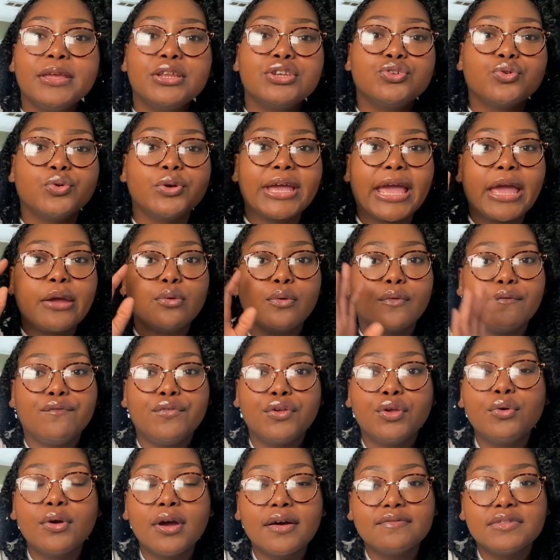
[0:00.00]
doing a
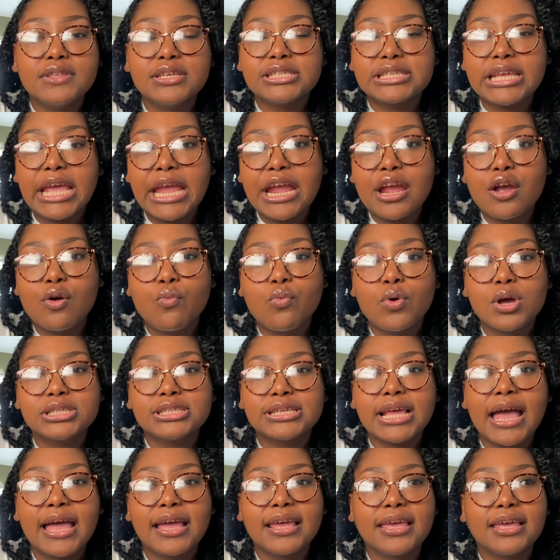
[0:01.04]
review of this hair once
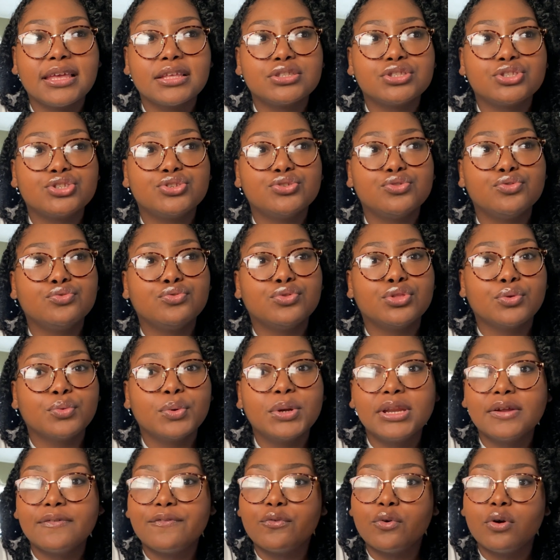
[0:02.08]
I get to 3
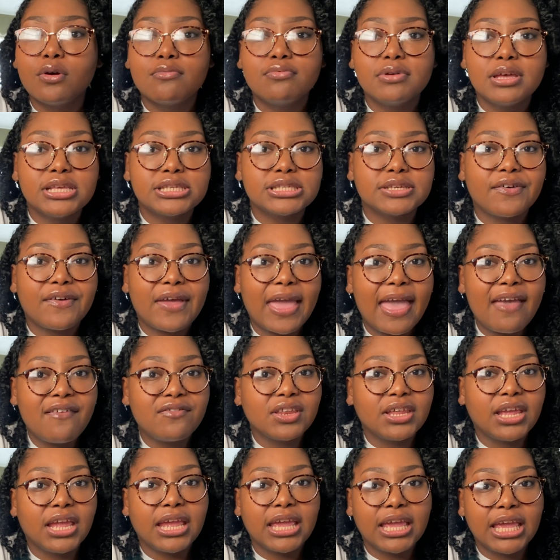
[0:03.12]
to 4 weeks of having
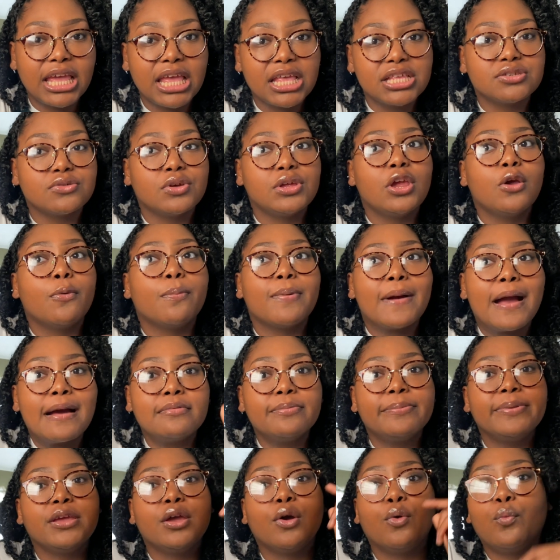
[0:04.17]
it in. So it'll probably
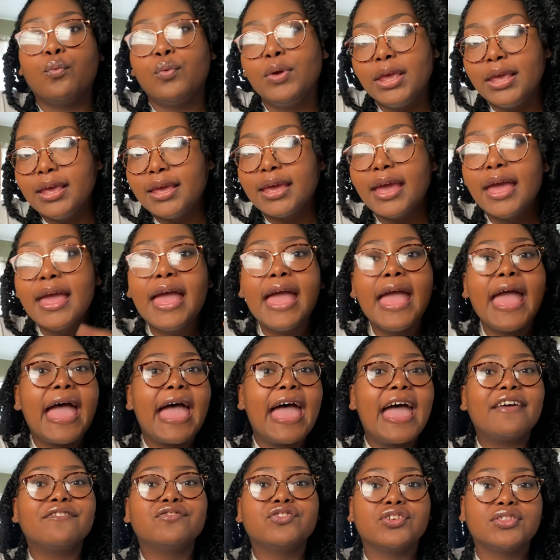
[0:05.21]
be a week
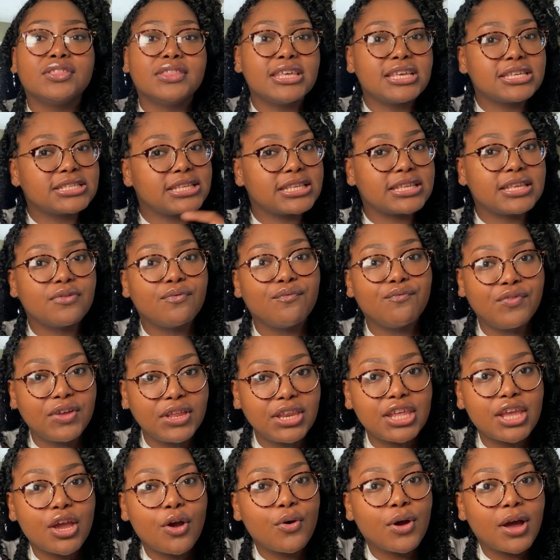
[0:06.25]
after this
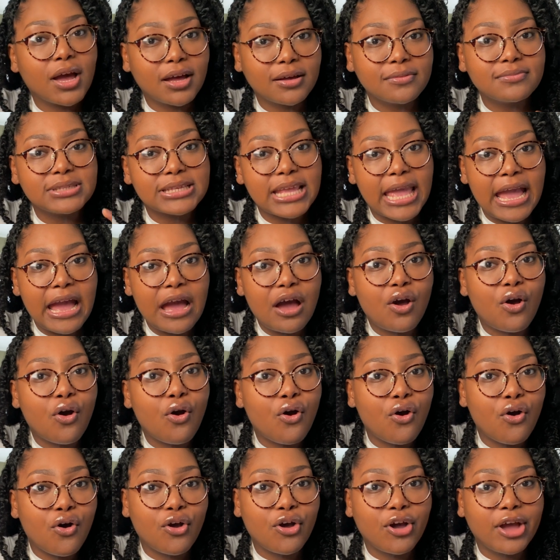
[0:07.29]
video comes out
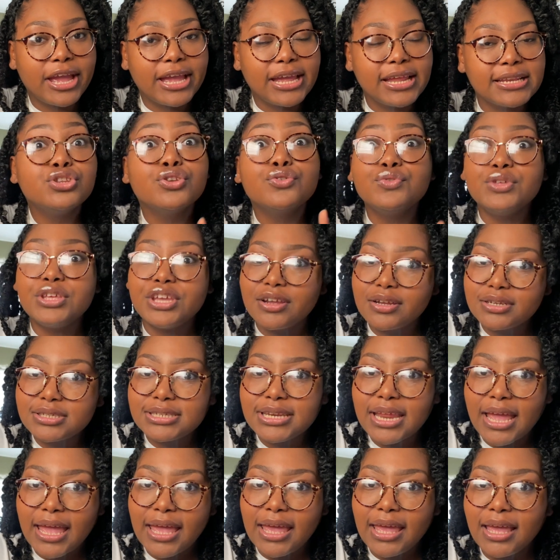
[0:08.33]
on New Year's
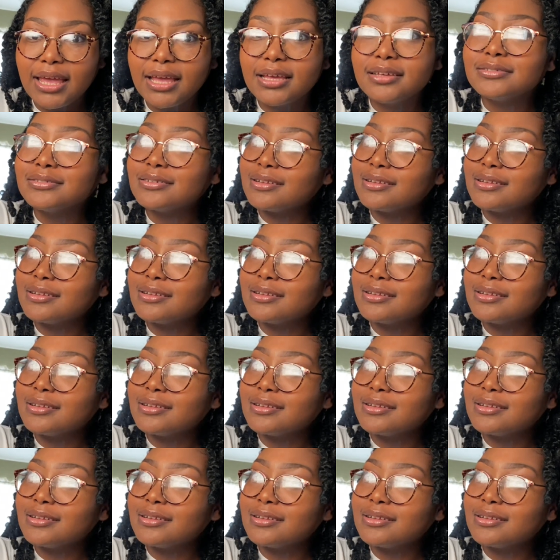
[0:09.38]
Day.